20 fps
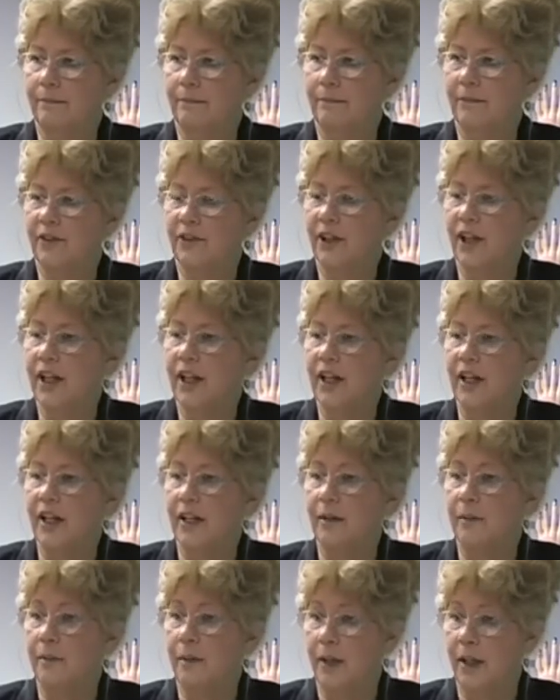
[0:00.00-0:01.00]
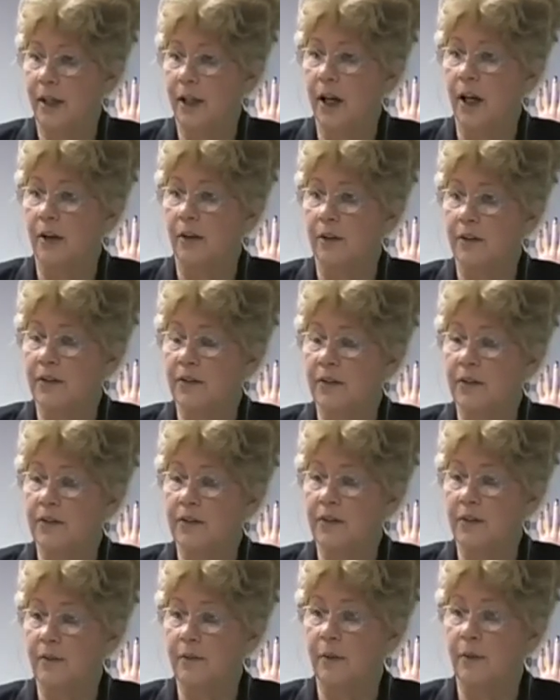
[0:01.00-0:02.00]
skin being called a
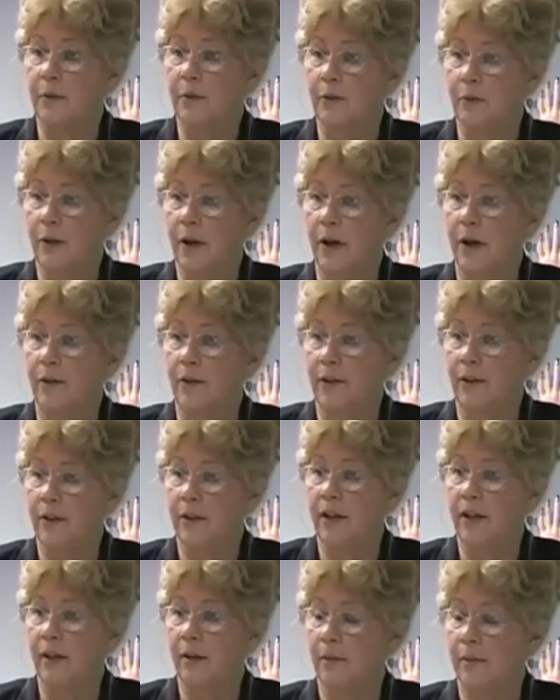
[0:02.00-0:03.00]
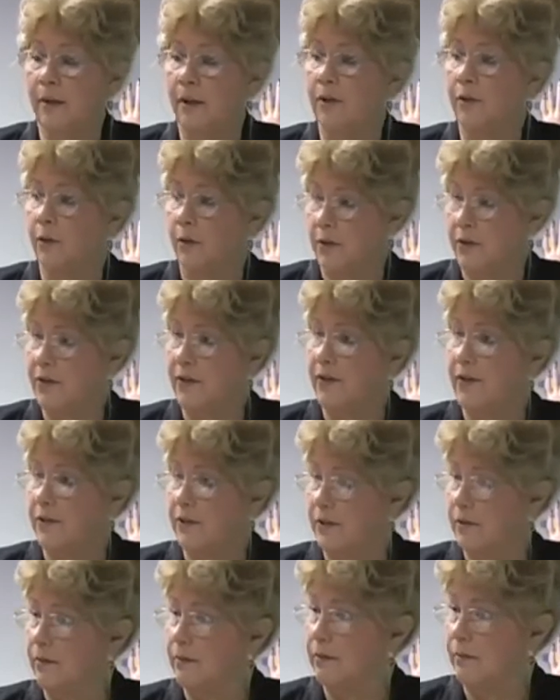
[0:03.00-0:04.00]
system, it was called the integumentary
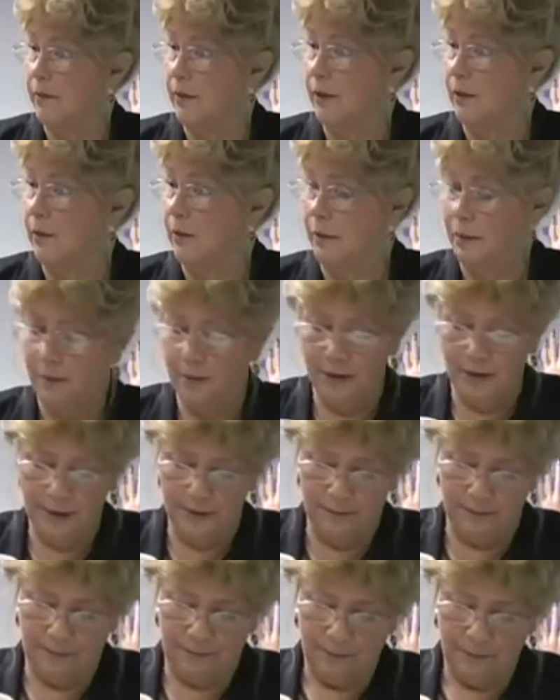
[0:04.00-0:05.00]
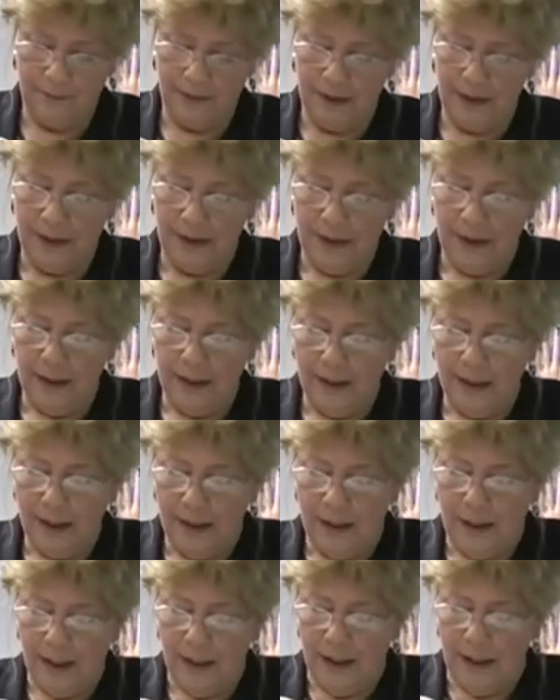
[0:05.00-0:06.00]
system. Y'all remember that?
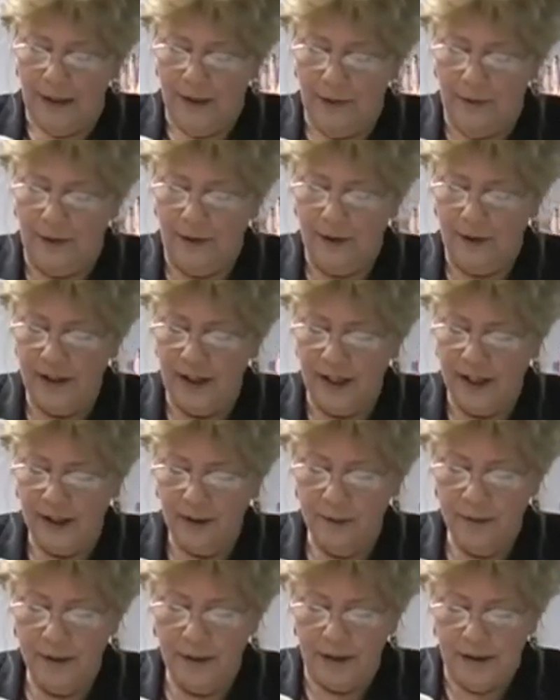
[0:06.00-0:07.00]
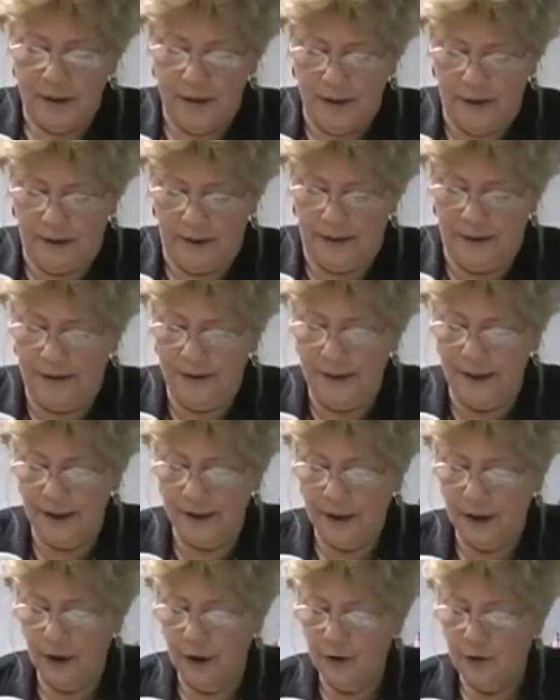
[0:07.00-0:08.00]
The integument
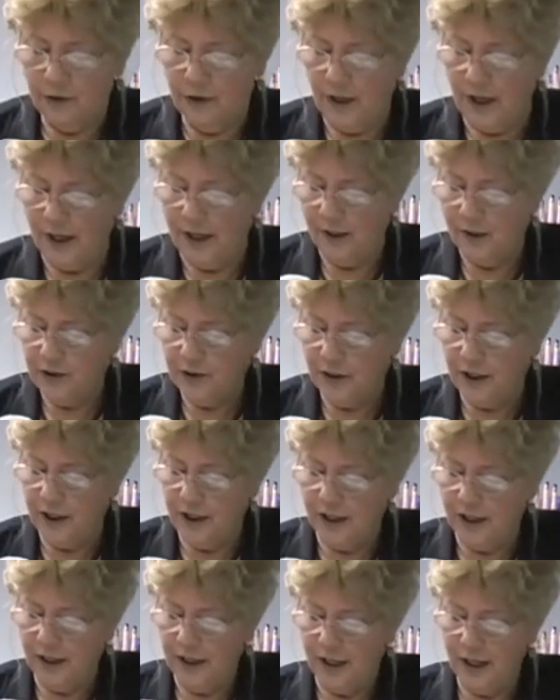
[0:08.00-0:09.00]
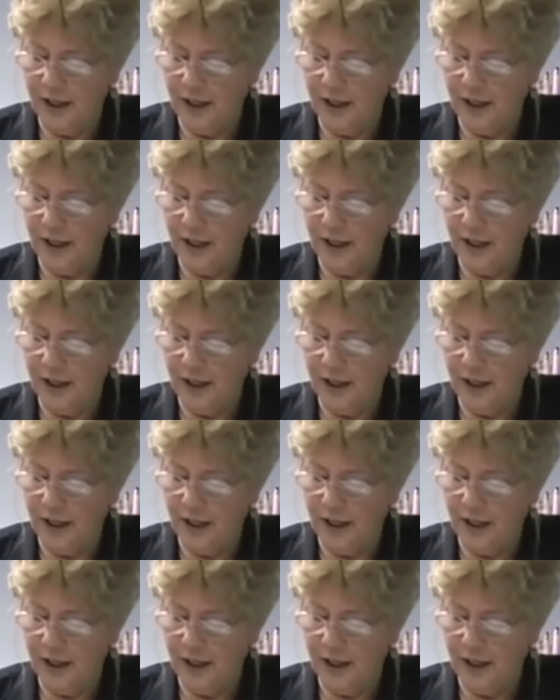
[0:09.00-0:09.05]
includes the hair, skin, and